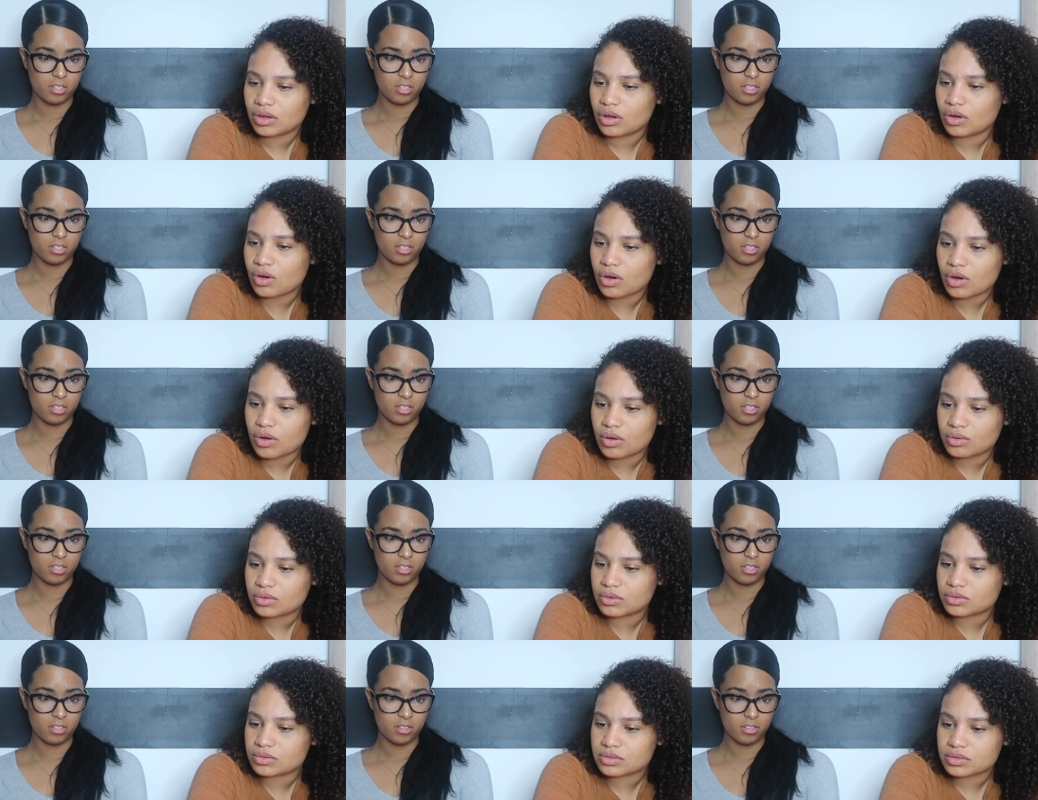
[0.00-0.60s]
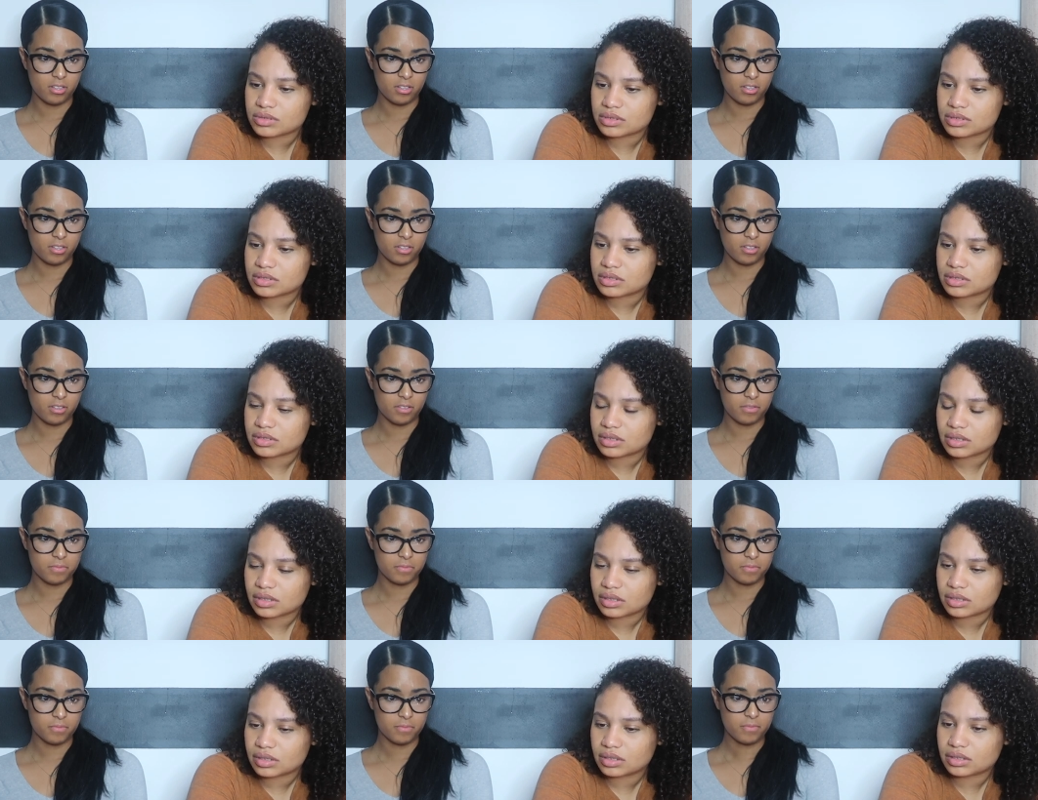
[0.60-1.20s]
Speaker 1: Goals.
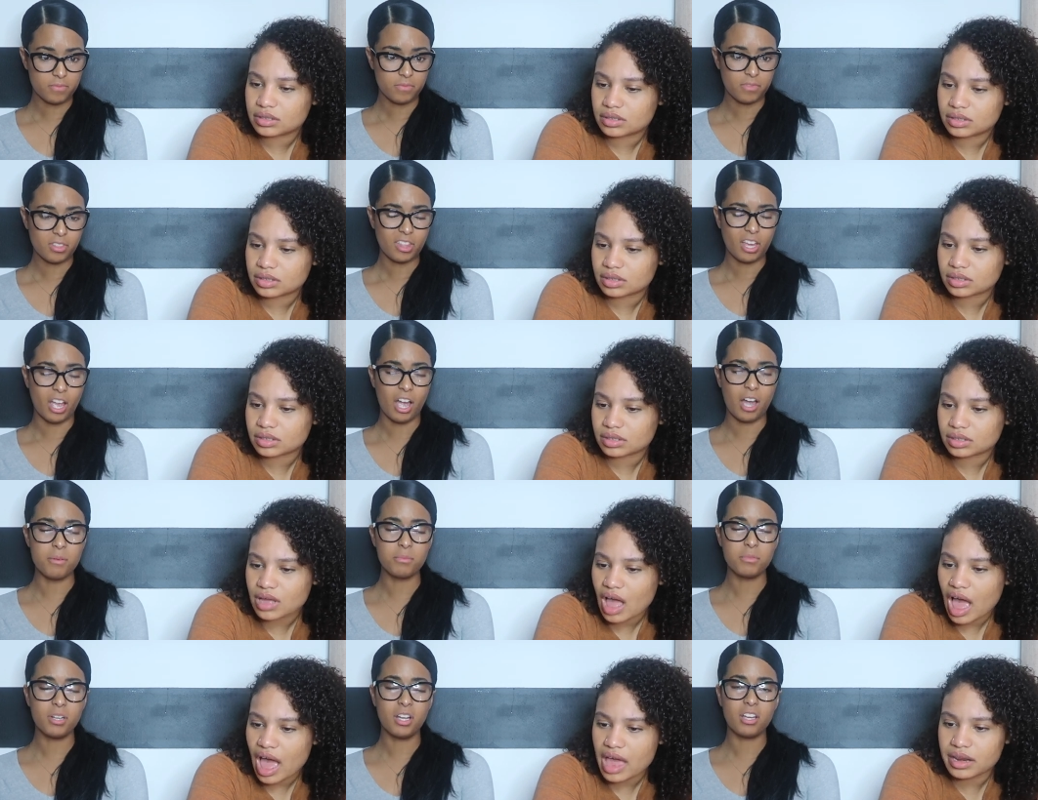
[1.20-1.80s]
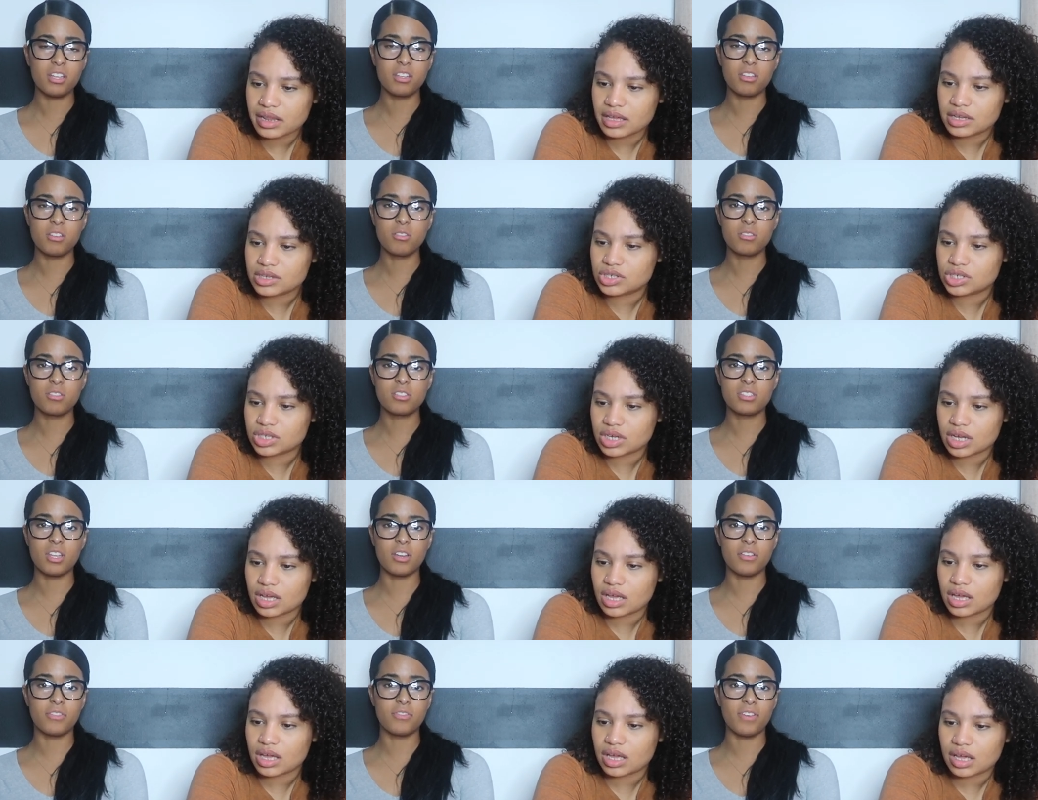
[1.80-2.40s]
I'm not
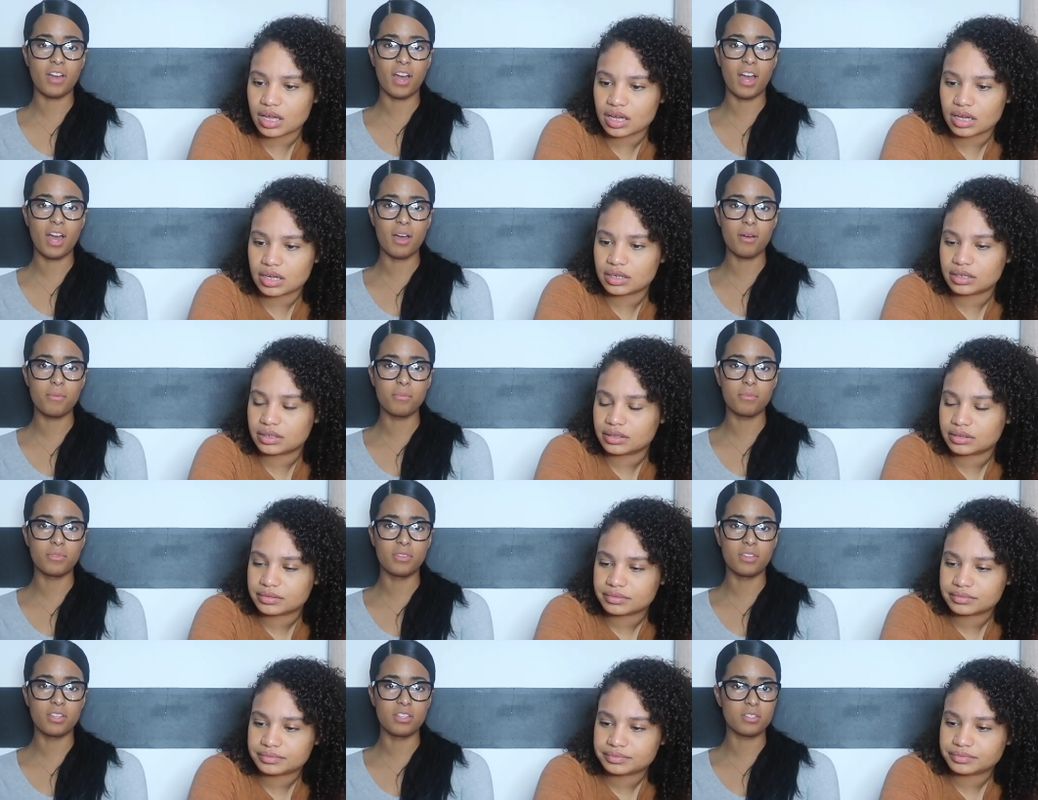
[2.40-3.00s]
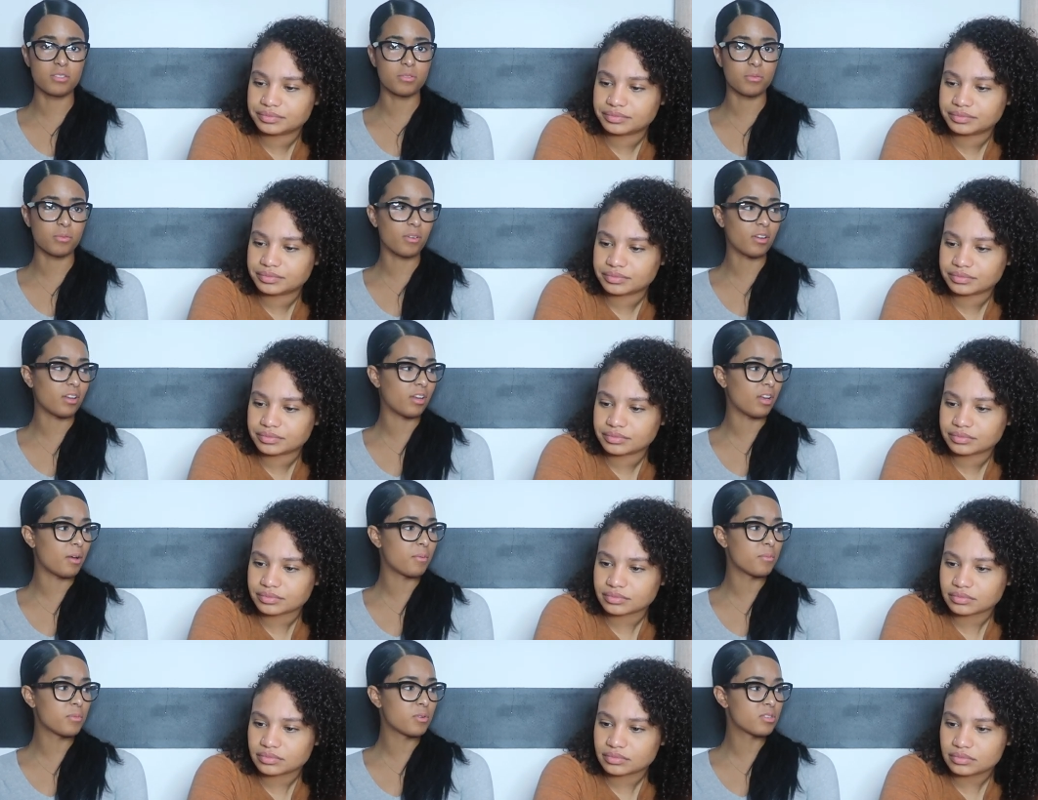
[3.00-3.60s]
used to hair. Fab this
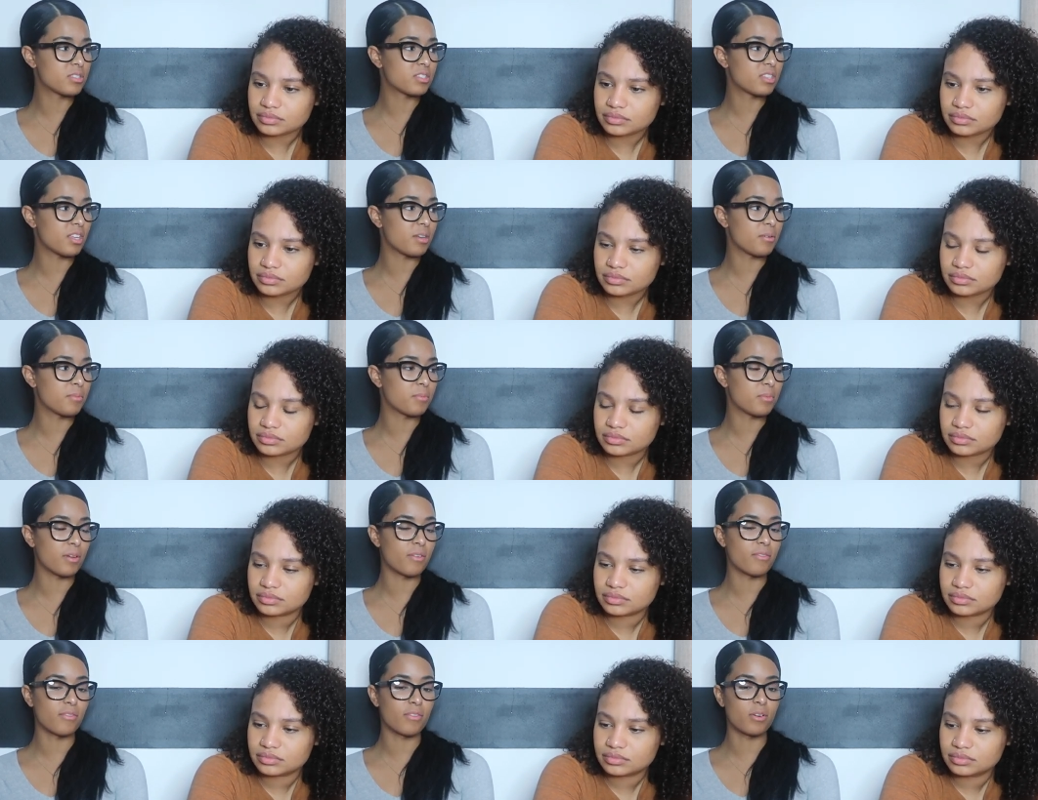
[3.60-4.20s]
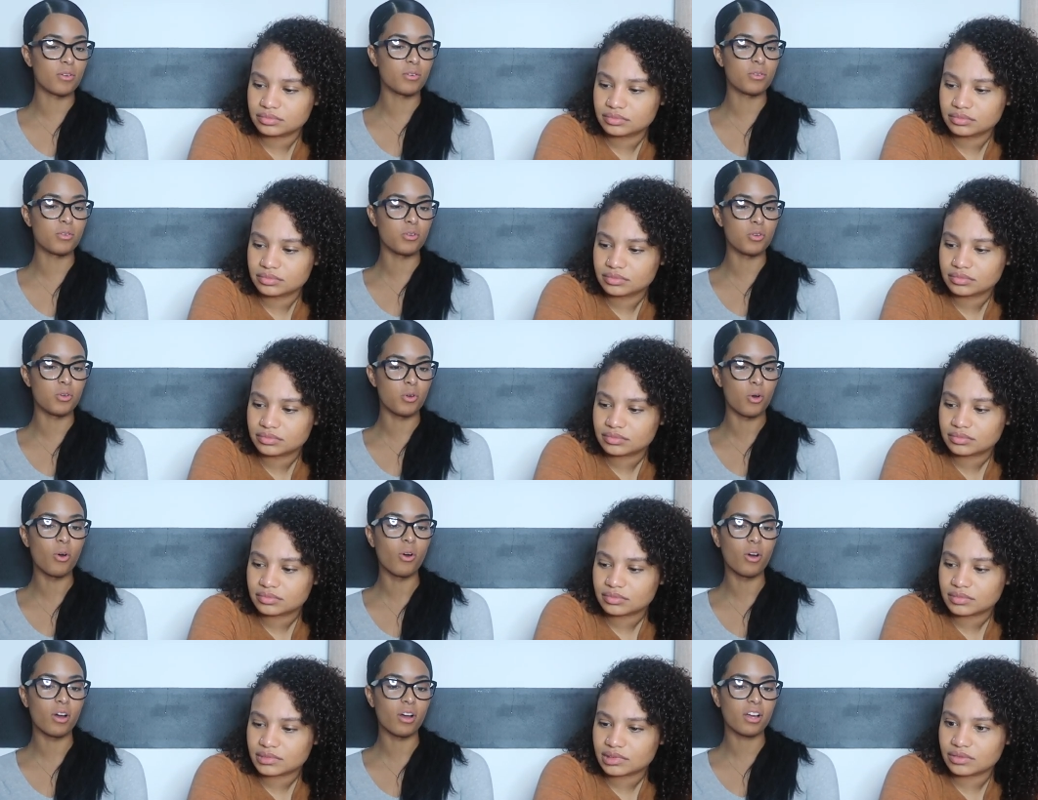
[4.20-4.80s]
way. I'm used to him being real New
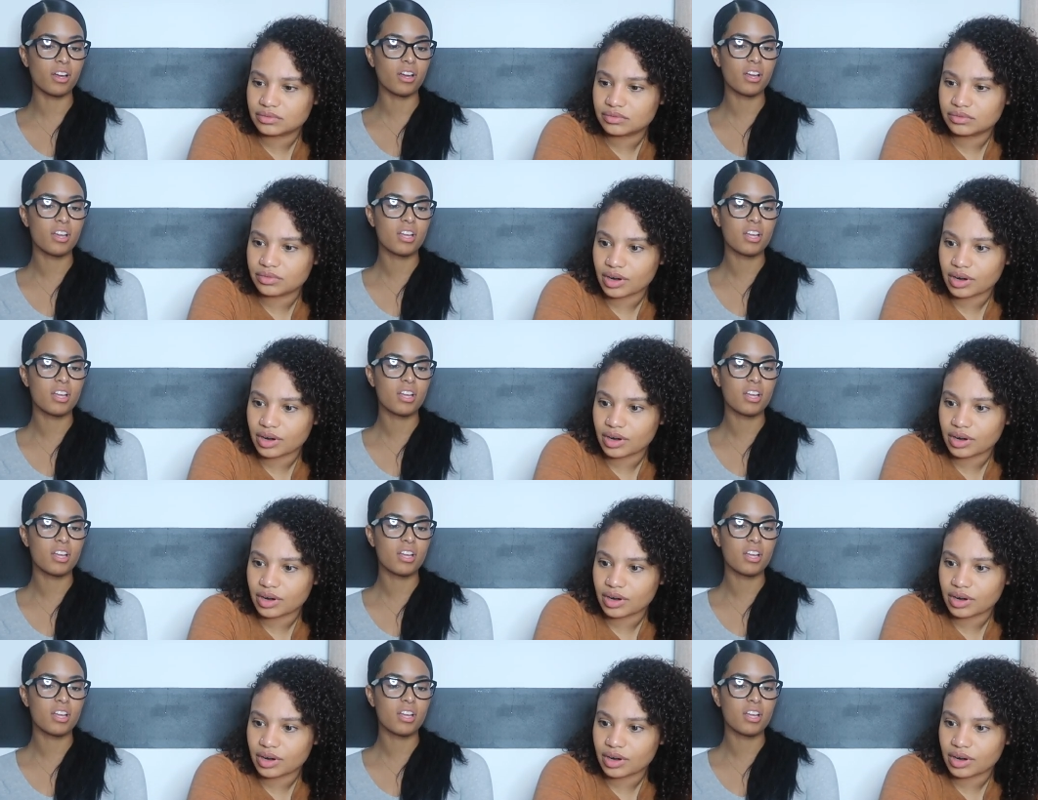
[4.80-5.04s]
York.